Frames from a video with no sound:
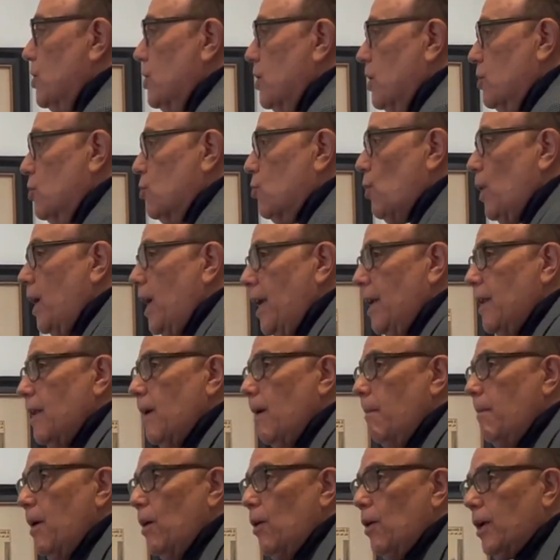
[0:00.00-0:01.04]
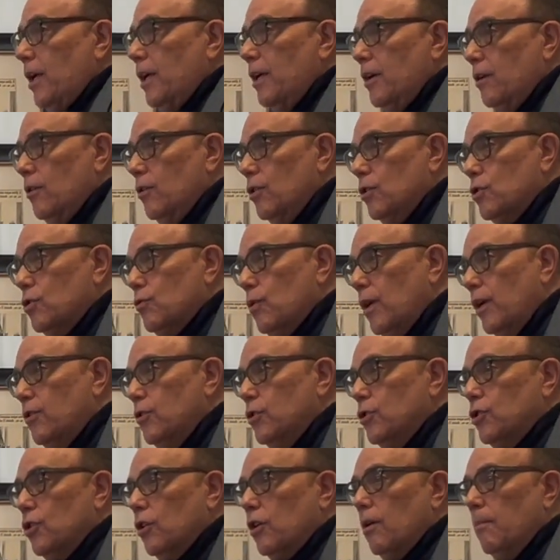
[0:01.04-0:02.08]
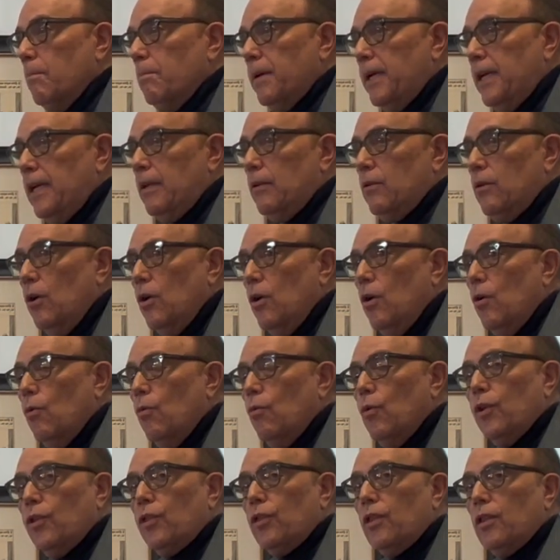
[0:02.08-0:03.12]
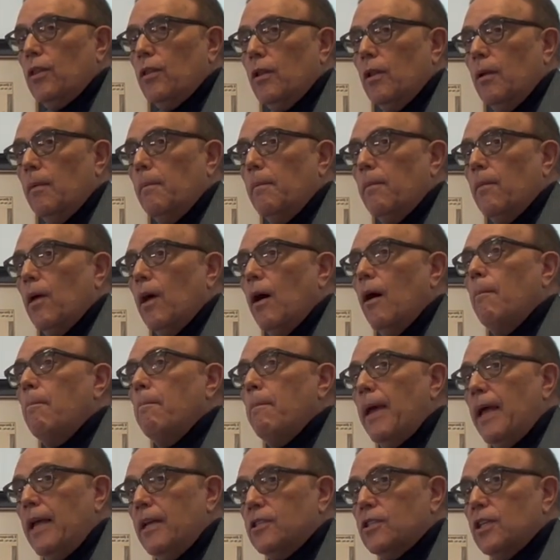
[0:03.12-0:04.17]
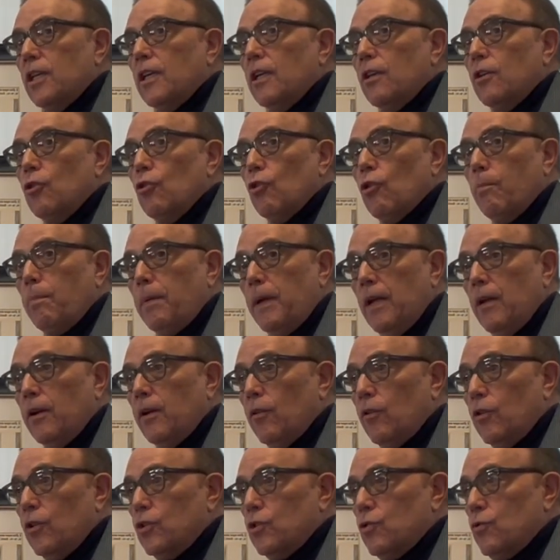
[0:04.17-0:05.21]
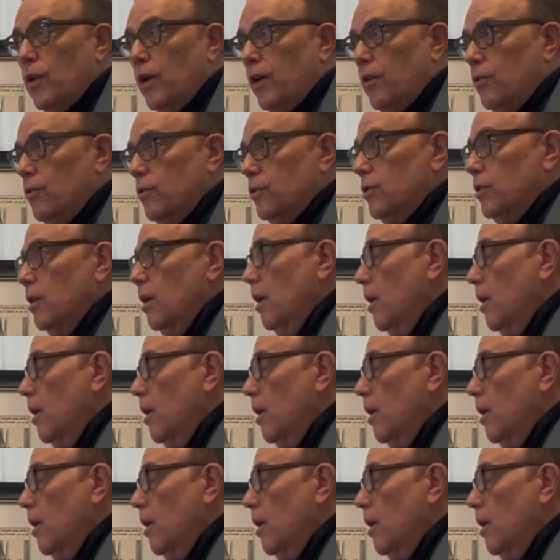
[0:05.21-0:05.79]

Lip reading: to train American illustrators to compete with amazing European illustrators